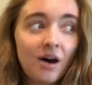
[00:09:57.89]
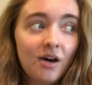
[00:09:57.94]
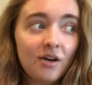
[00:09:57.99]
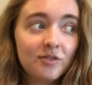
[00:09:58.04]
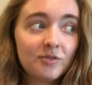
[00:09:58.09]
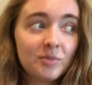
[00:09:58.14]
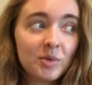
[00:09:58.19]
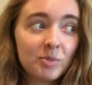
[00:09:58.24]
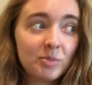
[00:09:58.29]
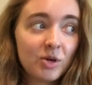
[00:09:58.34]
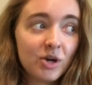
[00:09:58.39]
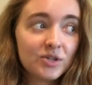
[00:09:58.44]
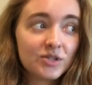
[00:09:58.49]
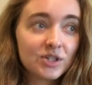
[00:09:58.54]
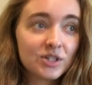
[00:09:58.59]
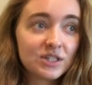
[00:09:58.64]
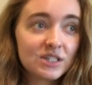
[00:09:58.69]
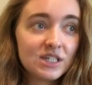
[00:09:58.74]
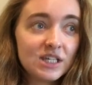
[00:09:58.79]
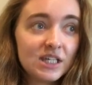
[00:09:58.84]
of my
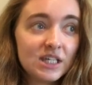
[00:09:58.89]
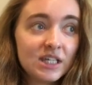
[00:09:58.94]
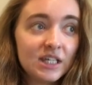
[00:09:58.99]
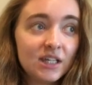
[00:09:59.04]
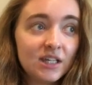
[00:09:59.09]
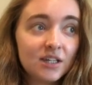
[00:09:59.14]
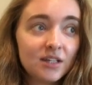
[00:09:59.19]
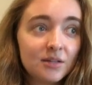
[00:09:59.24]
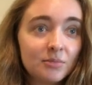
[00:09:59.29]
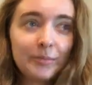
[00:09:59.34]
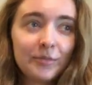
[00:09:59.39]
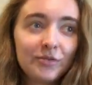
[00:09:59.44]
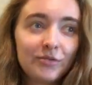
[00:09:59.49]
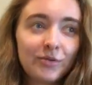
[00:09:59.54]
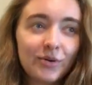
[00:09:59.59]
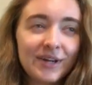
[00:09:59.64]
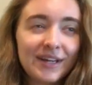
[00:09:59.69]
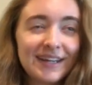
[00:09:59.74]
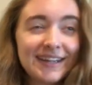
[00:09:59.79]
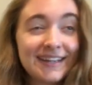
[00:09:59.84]
Project DE
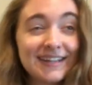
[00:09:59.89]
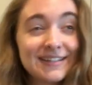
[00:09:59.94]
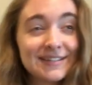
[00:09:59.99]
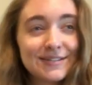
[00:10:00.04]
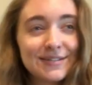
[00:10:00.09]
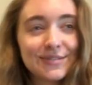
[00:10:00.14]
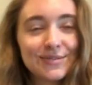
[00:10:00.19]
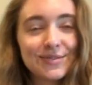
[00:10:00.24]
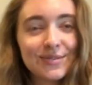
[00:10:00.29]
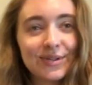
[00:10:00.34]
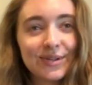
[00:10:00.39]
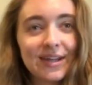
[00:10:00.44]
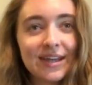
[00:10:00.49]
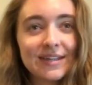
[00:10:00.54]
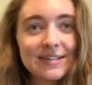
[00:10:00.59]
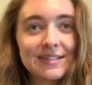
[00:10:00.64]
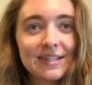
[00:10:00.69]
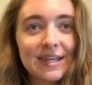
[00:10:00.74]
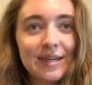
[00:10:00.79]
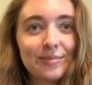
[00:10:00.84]
before I get into
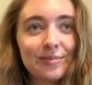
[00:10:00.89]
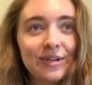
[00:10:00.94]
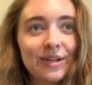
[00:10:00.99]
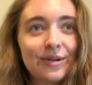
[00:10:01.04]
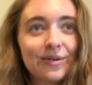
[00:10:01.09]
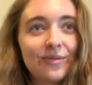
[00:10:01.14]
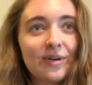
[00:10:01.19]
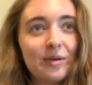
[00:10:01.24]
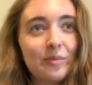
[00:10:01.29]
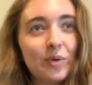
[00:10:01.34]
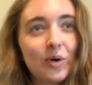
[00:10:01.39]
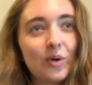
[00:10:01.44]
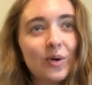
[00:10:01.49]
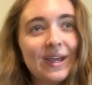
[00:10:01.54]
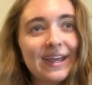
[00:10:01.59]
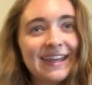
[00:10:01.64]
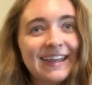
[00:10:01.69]
July's Camp NaNoWriMo